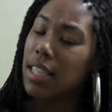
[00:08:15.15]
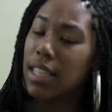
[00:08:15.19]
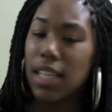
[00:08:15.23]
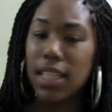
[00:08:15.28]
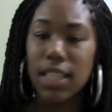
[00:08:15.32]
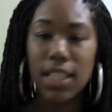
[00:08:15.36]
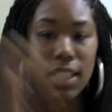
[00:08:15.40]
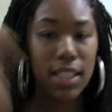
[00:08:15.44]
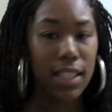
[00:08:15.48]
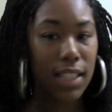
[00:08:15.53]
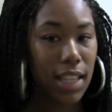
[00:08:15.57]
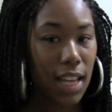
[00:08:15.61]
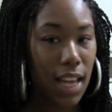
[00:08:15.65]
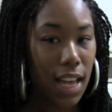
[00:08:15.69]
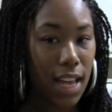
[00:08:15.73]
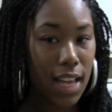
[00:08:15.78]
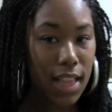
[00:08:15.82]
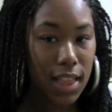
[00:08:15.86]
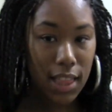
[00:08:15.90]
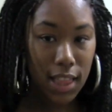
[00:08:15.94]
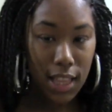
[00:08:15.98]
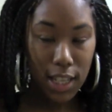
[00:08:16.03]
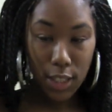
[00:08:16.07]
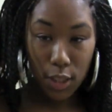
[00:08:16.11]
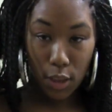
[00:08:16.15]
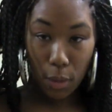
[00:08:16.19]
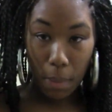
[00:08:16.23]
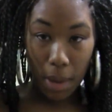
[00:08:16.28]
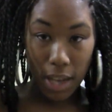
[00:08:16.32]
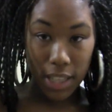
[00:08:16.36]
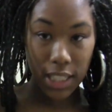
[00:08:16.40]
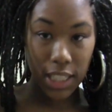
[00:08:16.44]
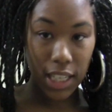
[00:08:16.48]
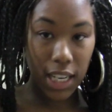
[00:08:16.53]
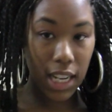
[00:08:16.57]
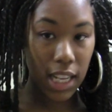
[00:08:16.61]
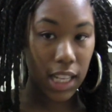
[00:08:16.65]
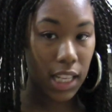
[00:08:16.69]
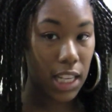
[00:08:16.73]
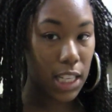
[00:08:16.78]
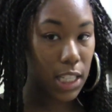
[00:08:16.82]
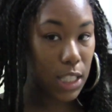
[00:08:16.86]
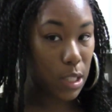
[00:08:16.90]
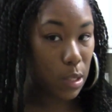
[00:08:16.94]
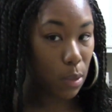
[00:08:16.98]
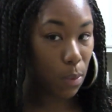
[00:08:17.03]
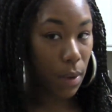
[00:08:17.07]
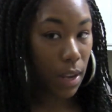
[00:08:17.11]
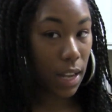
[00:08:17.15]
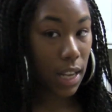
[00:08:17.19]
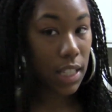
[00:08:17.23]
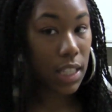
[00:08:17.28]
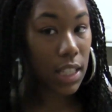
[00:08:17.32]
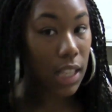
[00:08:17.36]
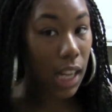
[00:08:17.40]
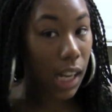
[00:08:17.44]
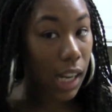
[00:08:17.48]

This is it. These are my Senegalese twists.